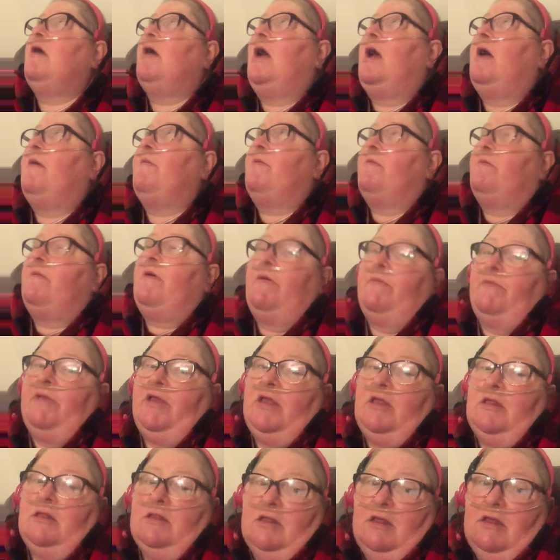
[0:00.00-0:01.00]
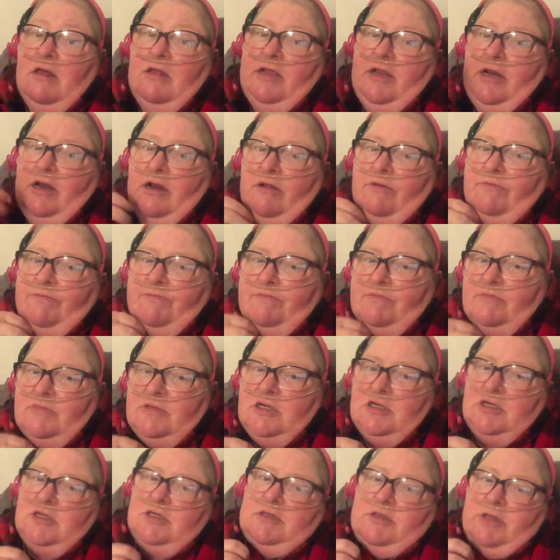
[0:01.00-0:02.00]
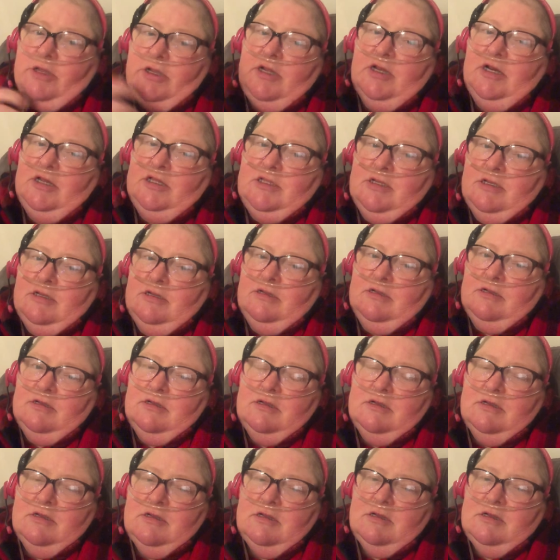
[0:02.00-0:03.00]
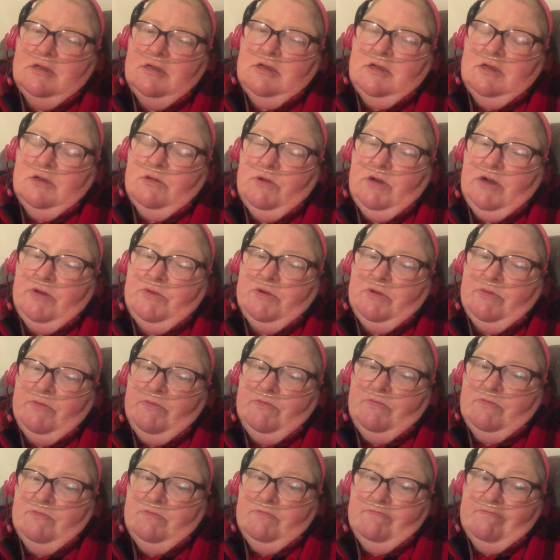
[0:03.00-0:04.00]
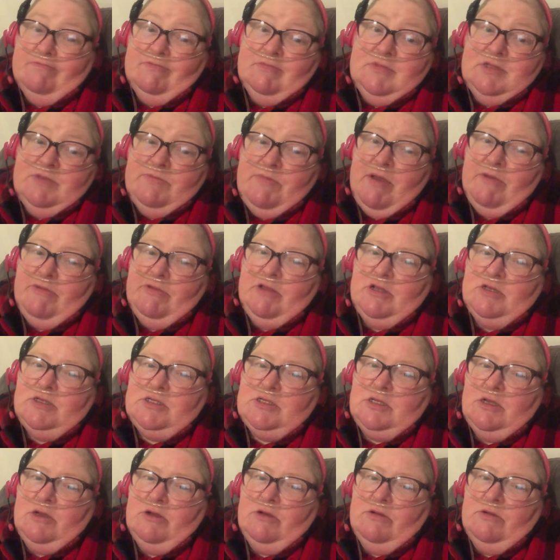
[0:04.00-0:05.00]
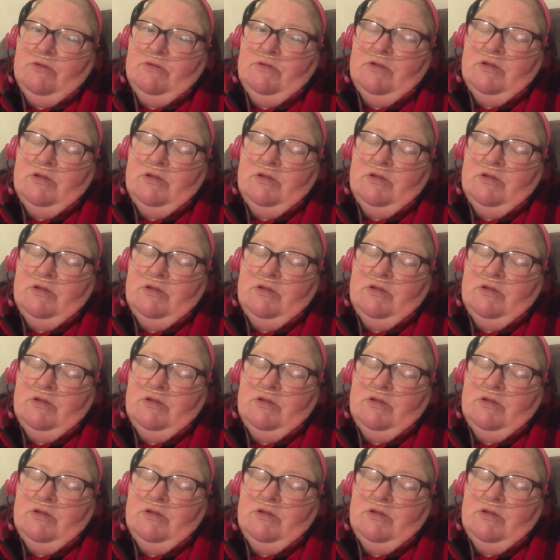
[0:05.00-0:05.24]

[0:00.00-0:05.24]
up above me. You know, you're looking at the whatever it's above you. So